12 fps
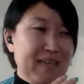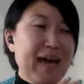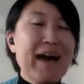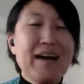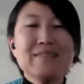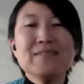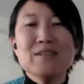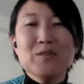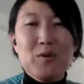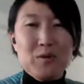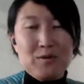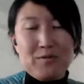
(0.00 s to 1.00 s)
handle
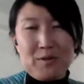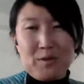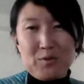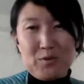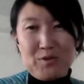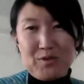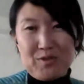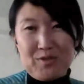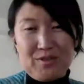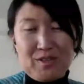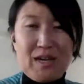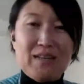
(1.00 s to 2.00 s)
all of those
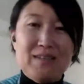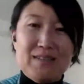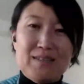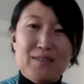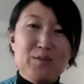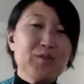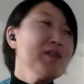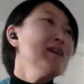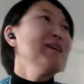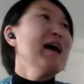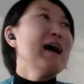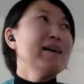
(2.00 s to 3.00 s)
challenges, you
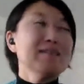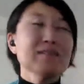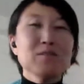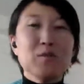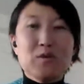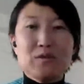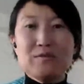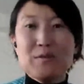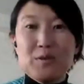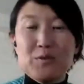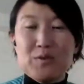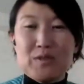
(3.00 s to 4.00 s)
can handle all of
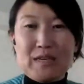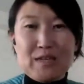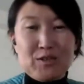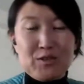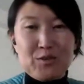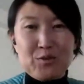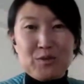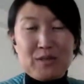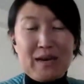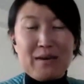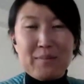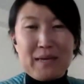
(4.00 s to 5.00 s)
those issues
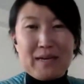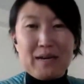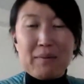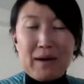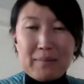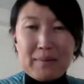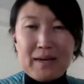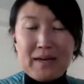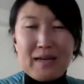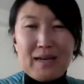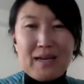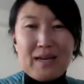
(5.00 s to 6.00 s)
that may come up,
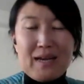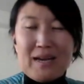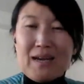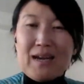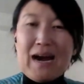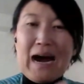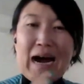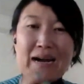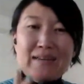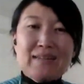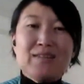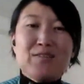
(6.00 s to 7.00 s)

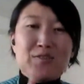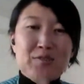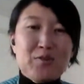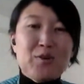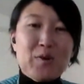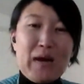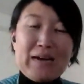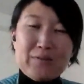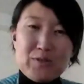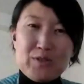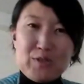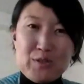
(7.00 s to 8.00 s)
and you know how
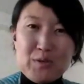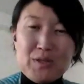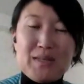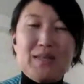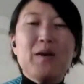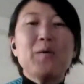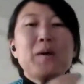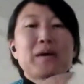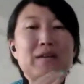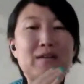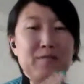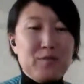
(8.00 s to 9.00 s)
to do it. When
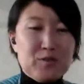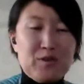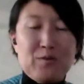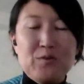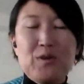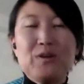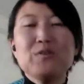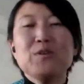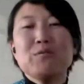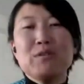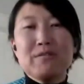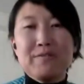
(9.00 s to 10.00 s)
if you don't know,
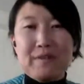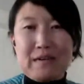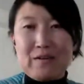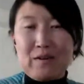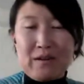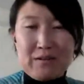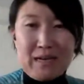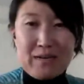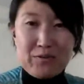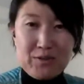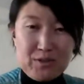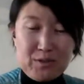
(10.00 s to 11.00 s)
you will figure out how
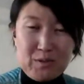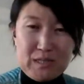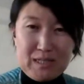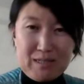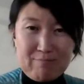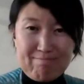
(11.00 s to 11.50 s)
to do it.